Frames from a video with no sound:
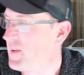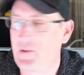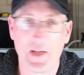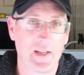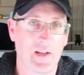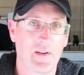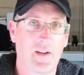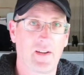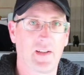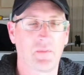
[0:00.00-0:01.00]
I don't really don't
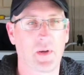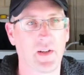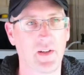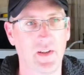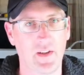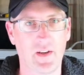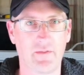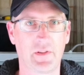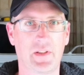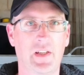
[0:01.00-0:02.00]
like it, but
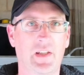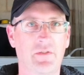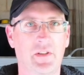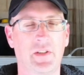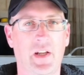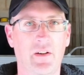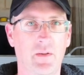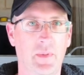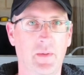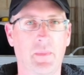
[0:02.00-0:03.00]
obviously it gives the channel
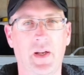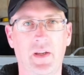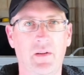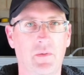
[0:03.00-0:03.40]
a bit of money.